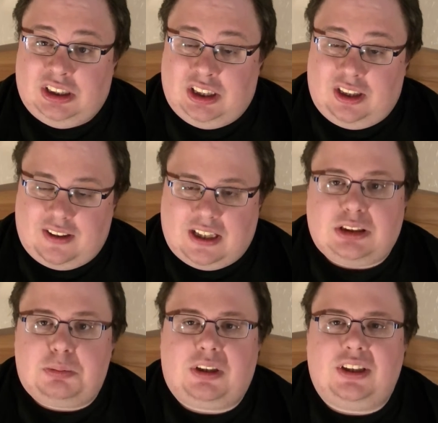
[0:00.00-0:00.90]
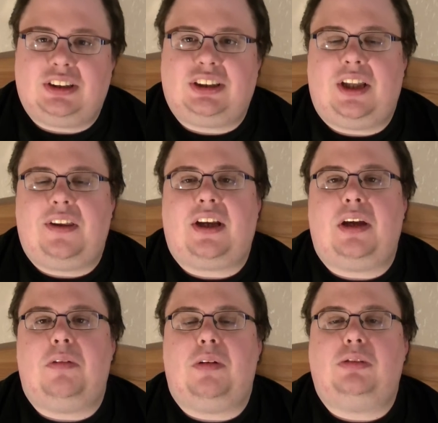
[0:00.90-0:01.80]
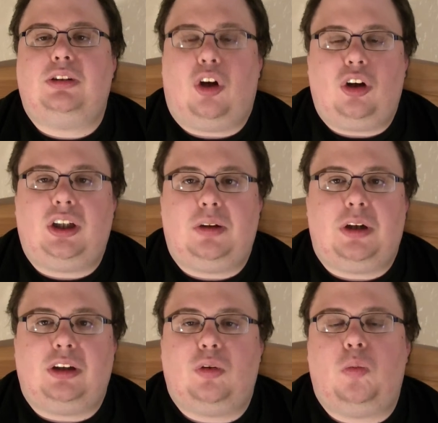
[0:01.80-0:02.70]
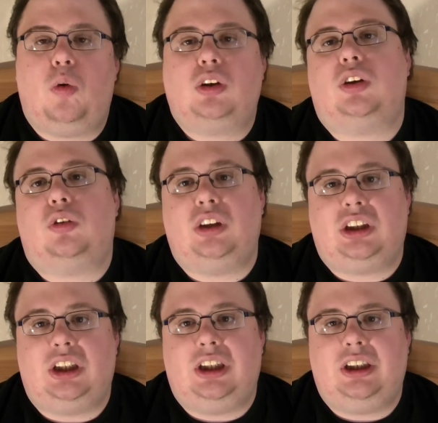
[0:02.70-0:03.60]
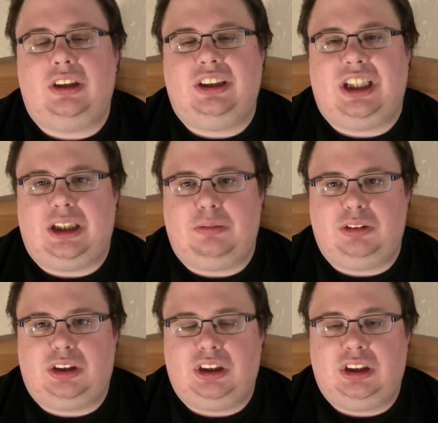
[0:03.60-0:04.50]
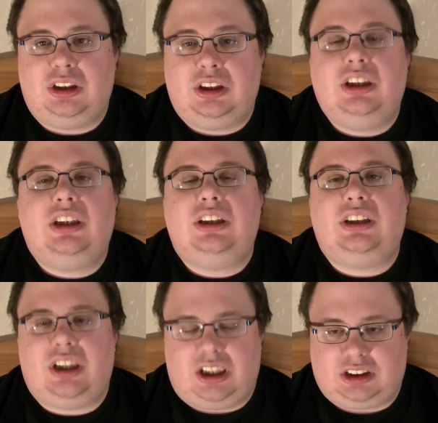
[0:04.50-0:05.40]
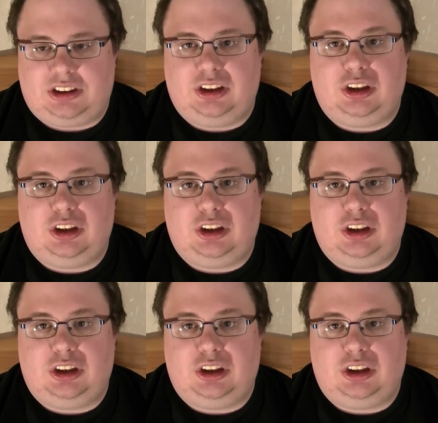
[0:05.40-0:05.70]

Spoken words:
That's because the game I'm talking about was originally named International